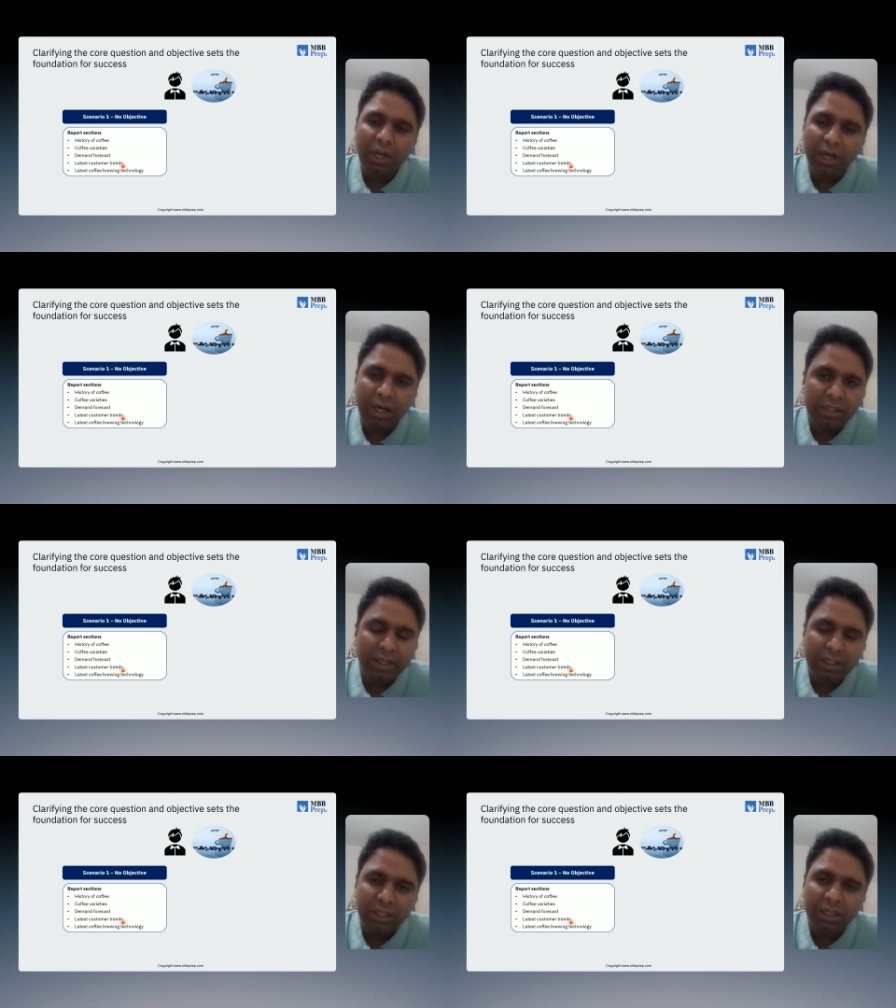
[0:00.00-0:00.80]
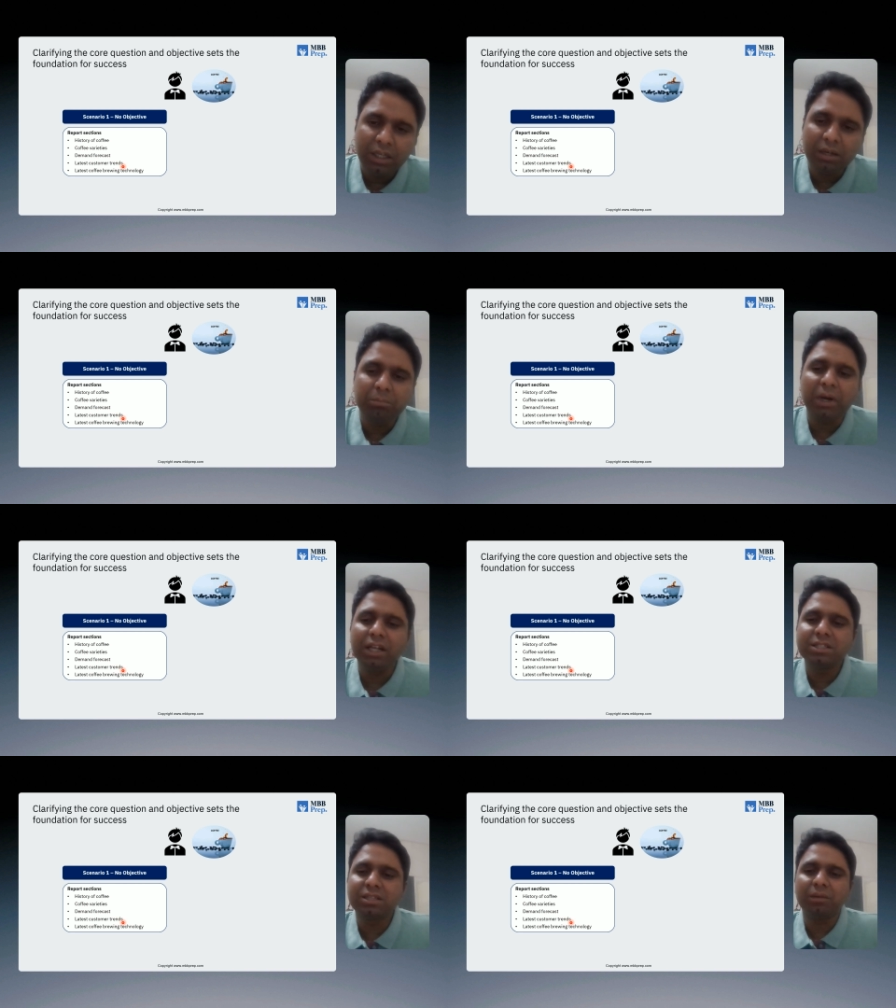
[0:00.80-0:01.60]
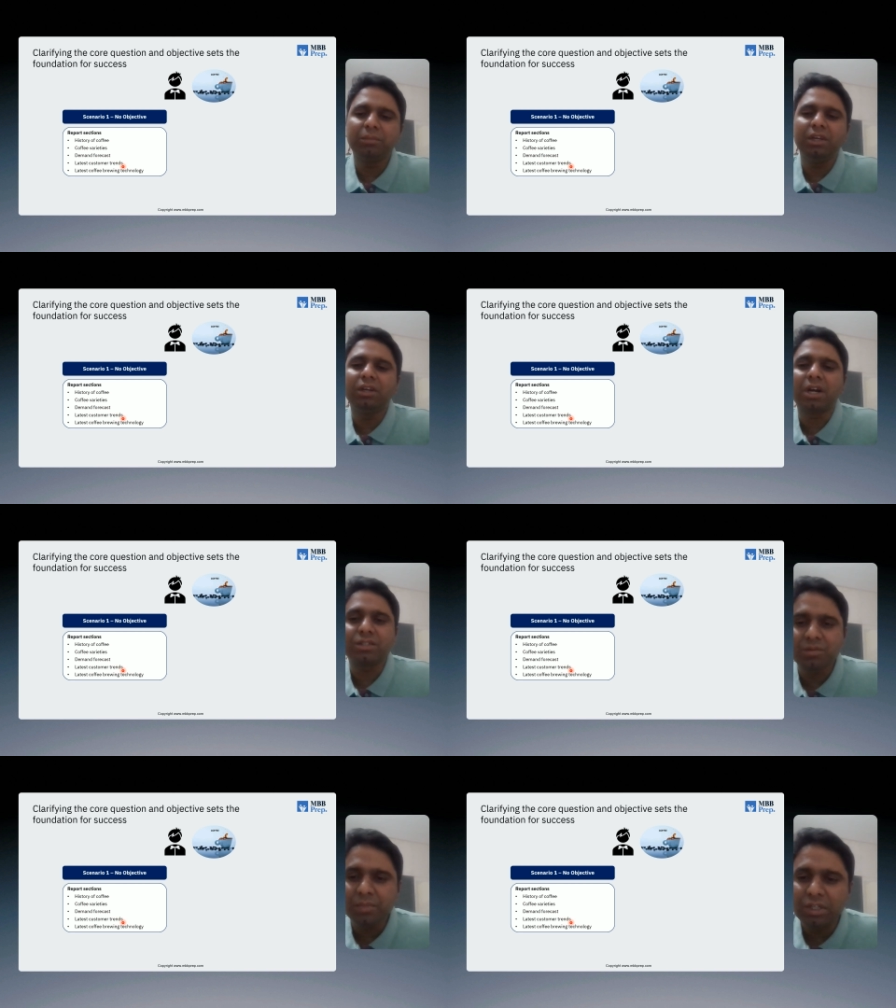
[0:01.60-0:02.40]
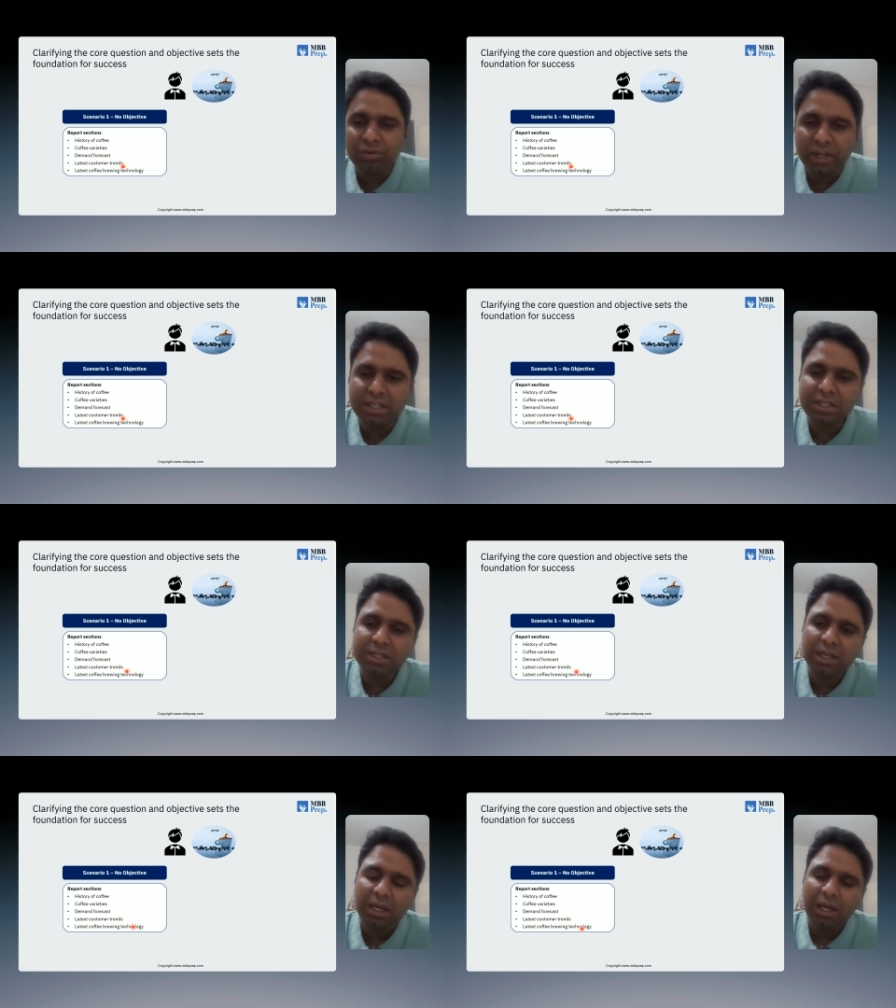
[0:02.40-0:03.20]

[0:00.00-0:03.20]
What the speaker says: Then he compiles some key customer trends,